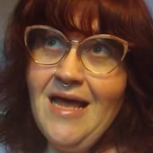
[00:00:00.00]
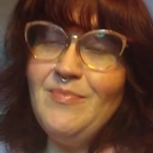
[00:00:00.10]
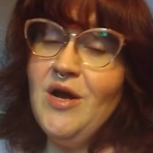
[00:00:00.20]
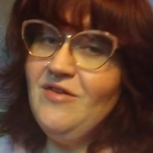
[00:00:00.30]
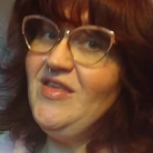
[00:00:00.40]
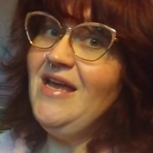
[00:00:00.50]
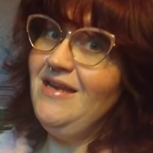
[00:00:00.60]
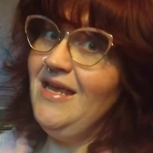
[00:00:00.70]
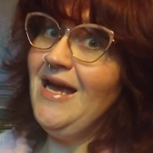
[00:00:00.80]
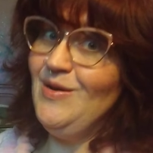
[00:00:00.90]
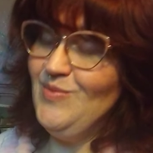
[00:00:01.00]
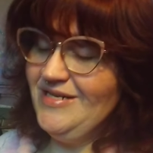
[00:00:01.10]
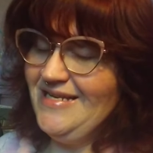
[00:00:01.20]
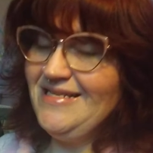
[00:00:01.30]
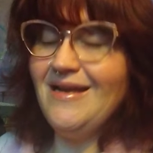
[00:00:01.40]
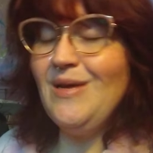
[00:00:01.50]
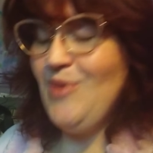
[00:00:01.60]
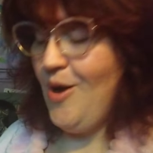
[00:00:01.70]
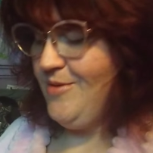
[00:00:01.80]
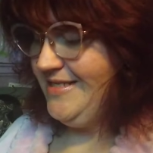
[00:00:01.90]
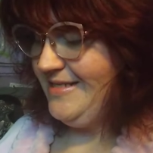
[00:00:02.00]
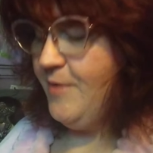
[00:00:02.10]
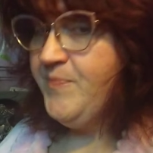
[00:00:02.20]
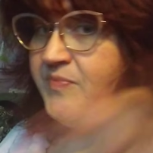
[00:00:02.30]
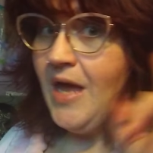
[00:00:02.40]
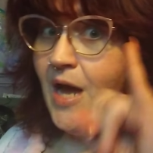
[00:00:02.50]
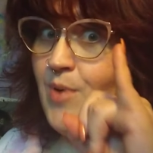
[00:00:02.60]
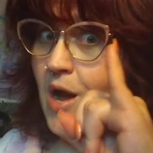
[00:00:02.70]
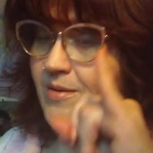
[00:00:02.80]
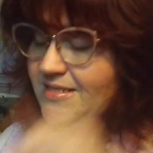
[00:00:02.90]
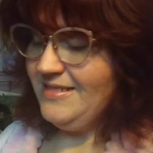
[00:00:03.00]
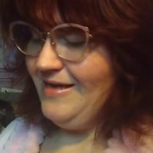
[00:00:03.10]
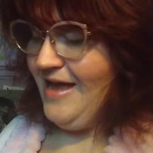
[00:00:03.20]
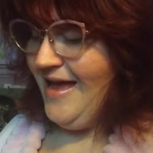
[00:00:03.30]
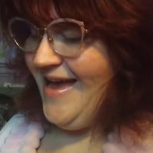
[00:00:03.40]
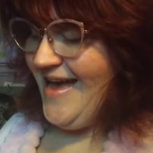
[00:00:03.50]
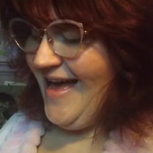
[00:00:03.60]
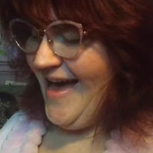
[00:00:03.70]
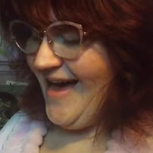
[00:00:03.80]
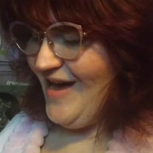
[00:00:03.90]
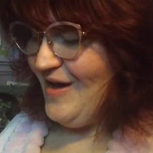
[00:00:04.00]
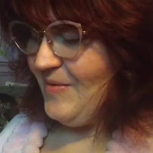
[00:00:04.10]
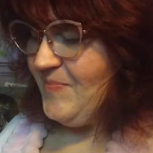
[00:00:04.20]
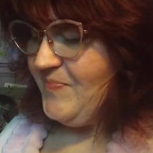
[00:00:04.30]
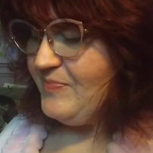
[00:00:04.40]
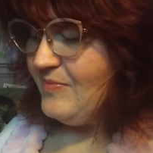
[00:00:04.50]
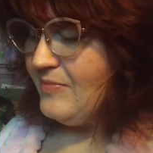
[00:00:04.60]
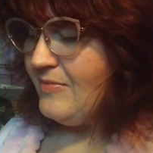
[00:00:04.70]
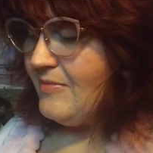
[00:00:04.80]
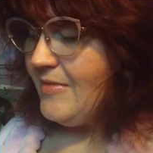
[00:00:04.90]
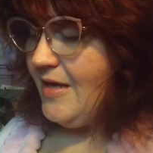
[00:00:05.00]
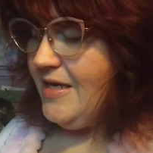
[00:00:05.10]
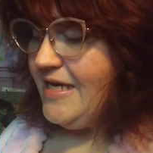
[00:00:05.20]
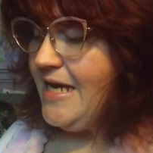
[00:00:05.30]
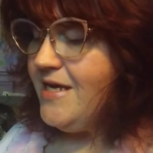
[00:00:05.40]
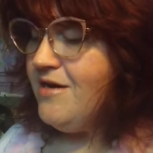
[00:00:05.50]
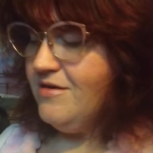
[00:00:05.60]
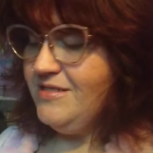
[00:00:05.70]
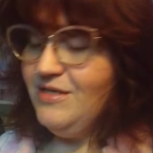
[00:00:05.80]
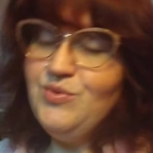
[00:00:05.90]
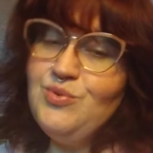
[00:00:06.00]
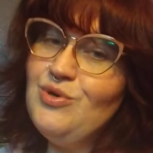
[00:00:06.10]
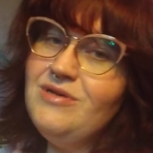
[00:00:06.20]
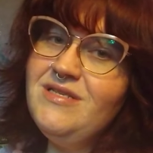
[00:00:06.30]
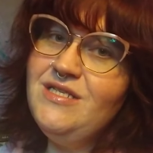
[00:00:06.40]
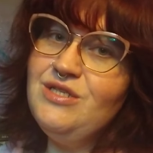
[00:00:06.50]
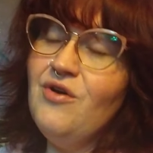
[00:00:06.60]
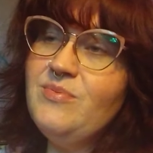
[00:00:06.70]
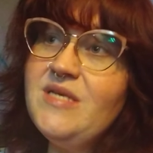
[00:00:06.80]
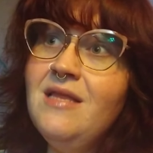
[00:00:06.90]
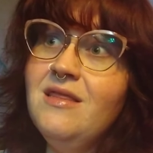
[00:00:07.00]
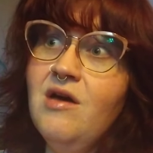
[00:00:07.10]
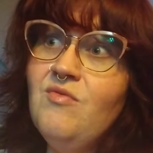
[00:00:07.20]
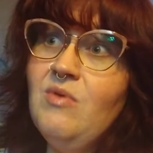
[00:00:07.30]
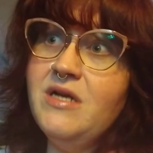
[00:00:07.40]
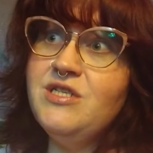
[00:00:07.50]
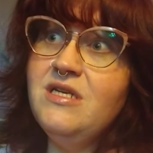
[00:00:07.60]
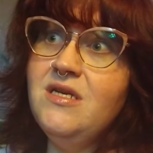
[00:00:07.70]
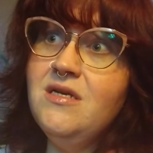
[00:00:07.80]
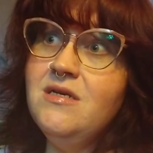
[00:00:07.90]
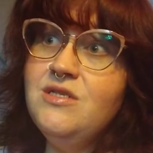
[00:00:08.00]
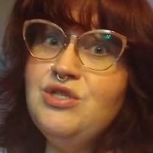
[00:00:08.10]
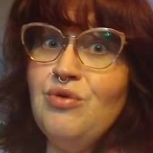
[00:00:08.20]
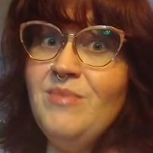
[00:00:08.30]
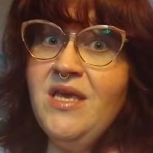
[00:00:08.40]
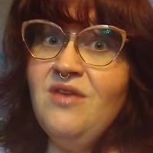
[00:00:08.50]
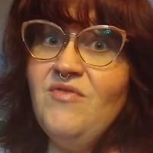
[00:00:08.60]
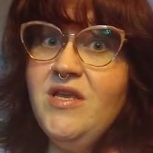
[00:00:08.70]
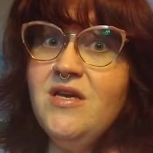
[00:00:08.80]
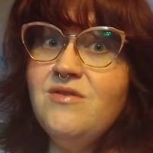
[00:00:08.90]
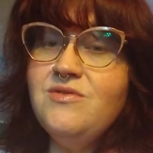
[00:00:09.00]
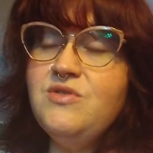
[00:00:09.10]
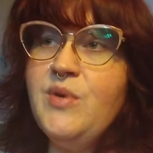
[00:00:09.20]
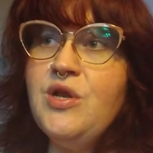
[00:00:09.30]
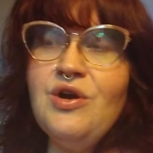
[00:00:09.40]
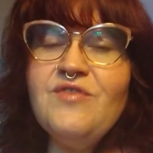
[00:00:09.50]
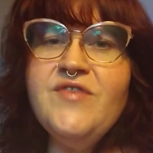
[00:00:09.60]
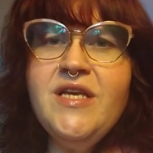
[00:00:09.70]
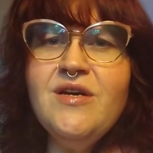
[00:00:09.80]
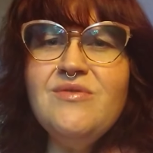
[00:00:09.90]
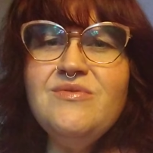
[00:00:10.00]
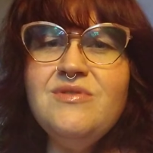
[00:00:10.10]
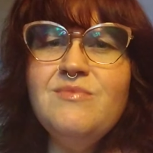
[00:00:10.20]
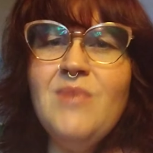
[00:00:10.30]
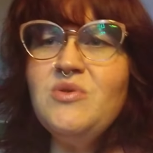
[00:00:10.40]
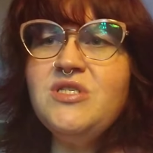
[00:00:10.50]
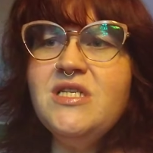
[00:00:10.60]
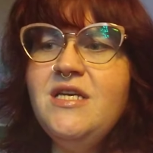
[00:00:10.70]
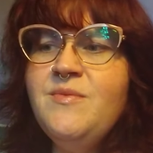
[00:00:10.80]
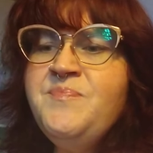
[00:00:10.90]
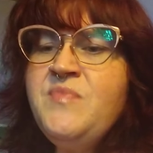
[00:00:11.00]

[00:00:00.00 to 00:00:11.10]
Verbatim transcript: That part of the editing I will get done. I promise. I promise. Um, Katie Carson with Royalty Soaps. I love watching soap making videos, but her videos mostly